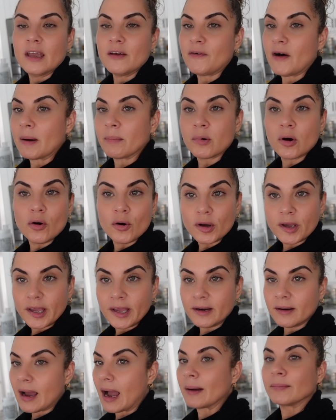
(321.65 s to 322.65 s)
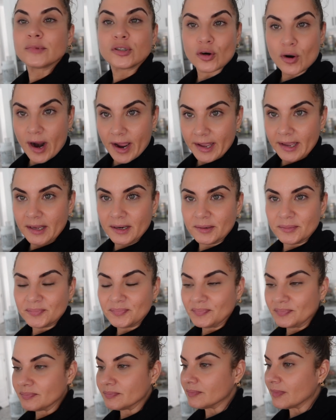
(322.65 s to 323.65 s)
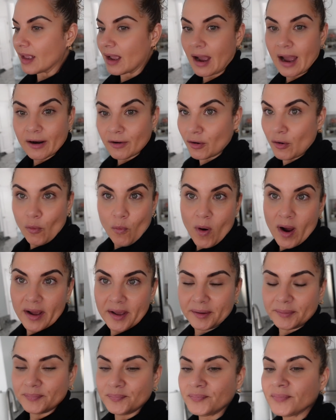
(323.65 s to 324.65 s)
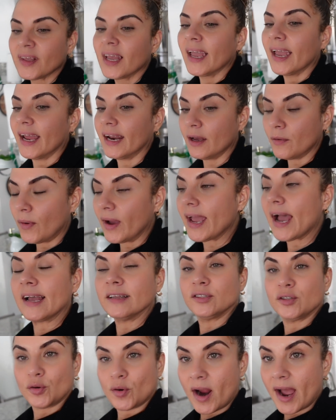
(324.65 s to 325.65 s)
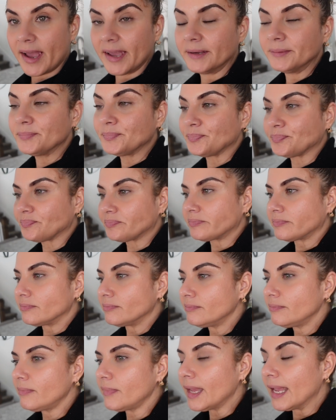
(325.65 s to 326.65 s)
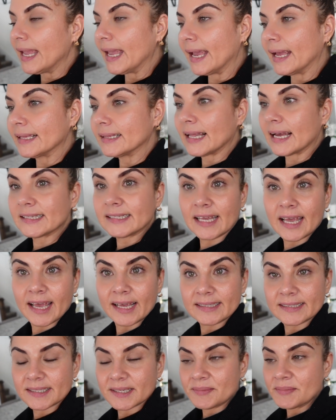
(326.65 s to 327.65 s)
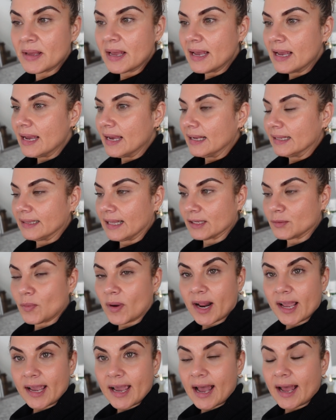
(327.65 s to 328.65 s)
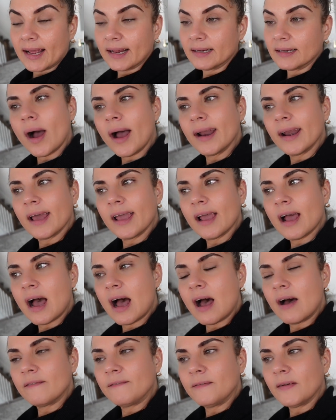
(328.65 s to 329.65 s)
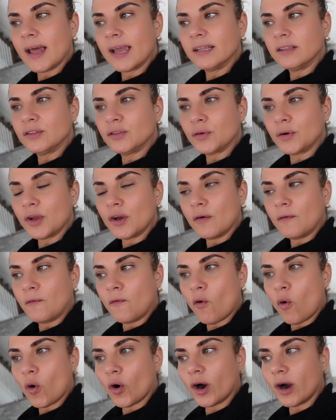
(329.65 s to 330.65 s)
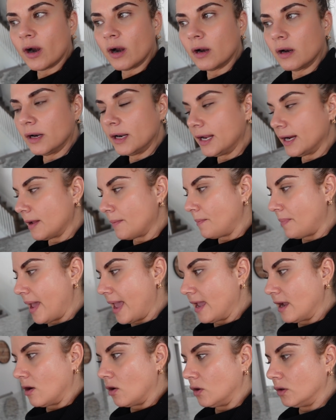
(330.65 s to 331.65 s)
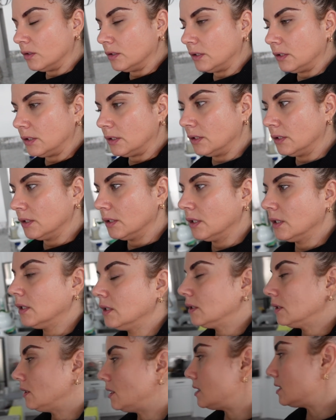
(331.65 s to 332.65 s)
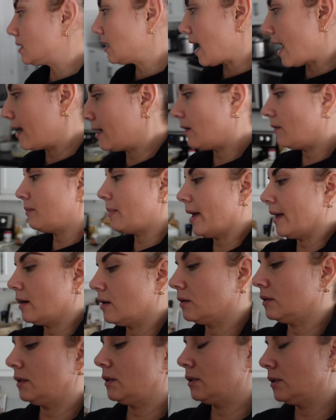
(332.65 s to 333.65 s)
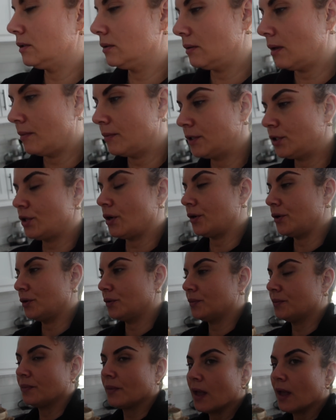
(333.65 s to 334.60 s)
If I'm cooking, I'm trying. I don't know why. Anyway, I try and that's it. That's what I got. And I have like 3 or 4 little bagels. These kind of bagels. Let me show you.